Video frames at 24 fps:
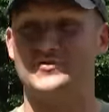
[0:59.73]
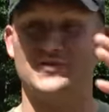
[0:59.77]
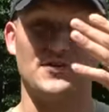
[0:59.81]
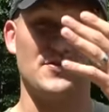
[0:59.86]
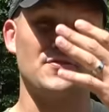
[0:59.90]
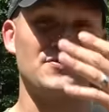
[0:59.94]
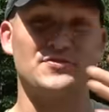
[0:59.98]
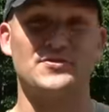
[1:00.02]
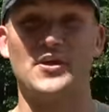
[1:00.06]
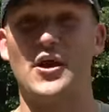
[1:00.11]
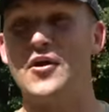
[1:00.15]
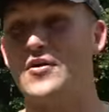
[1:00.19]
They're
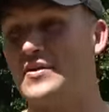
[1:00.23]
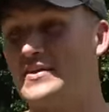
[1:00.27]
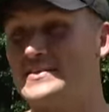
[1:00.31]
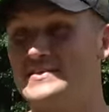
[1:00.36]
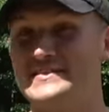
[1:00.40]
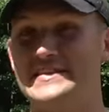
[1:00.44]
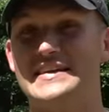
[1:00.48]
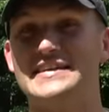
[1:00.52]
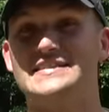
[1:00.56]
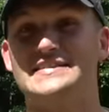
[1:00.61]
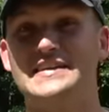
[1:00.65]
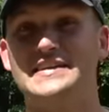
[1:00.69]

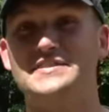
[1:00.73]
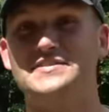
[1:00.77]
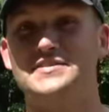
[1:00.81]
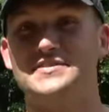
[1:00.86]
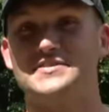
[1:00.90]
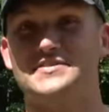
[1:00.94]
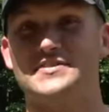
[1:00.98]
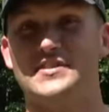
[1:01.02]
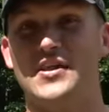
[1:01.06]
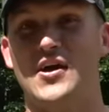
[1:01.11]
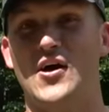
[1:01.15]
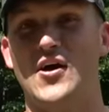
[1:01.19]
36
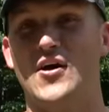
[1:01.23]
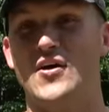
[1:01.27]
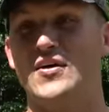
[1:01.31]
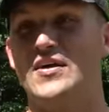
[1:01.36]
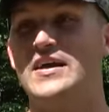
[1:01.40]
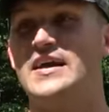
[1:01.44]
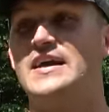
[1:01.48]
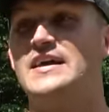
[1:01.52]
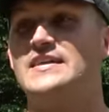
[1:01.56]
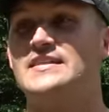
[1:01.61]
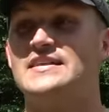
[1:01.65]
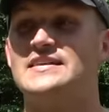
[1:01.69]
inches long.
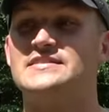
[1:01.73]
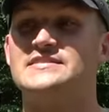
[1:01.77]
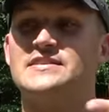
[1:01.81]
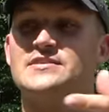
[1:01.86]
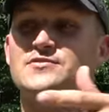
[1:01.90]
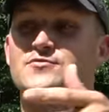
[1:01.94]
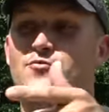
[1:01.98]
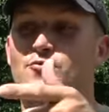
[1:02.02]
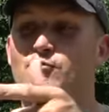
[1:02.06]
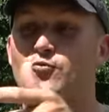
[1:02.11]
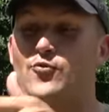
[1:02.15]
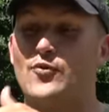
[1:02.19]
This
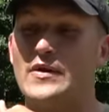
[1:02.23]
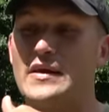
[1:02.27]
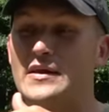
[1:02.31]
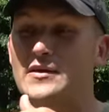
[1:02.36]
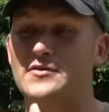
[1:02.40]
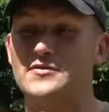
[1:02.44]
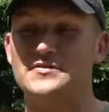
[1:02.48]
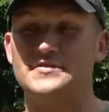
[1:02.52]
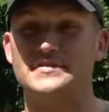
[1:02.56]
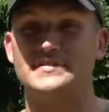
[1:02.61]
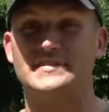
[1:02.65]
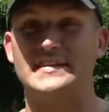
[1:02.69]
is
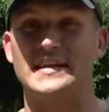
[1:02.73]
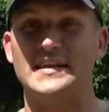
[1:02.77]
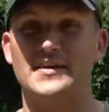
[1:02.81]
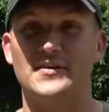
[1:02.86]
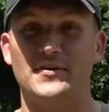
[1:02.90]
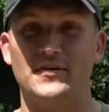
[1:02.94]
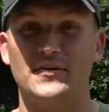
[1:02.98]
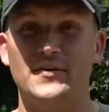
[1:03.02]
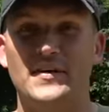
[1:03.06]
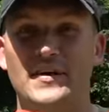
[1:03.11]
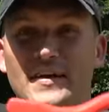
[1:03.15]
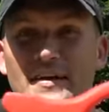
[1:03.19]
real
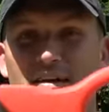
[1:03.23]
steel.